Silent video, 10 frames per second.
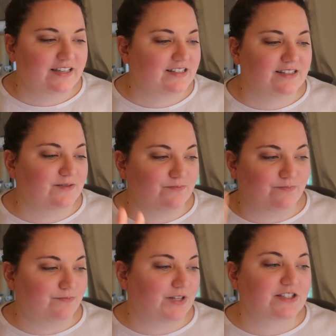
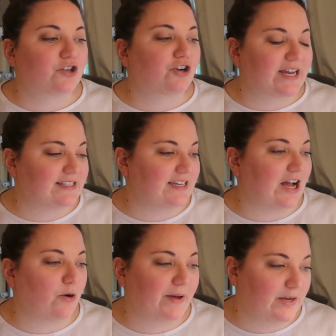It's crazy
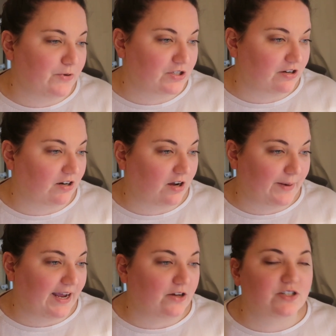how many books are
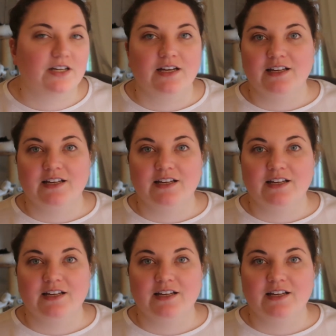coming out.